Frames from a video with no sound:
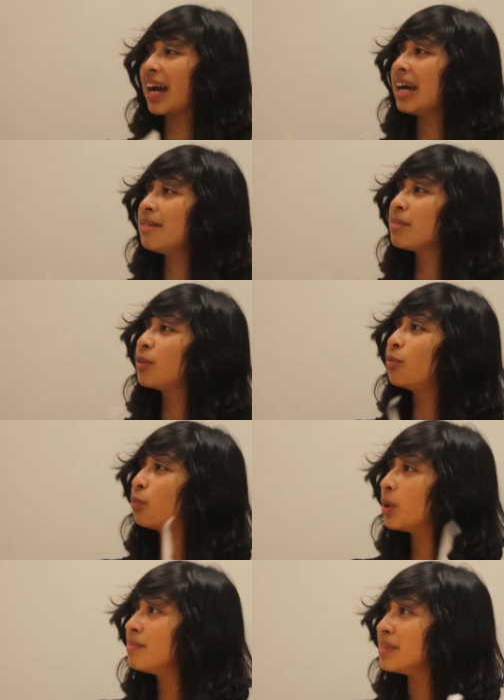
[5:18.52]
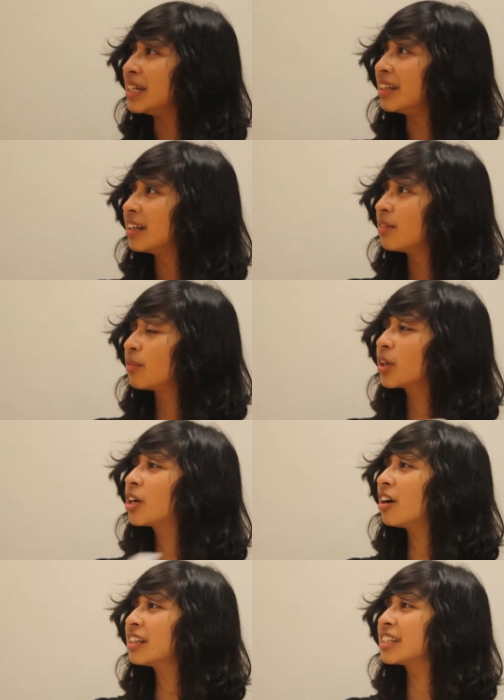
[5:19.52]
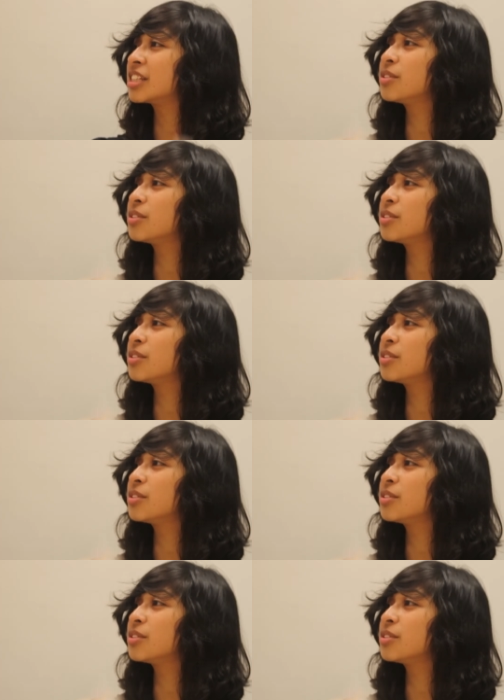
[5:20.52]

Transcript: I am a woman. Regardless,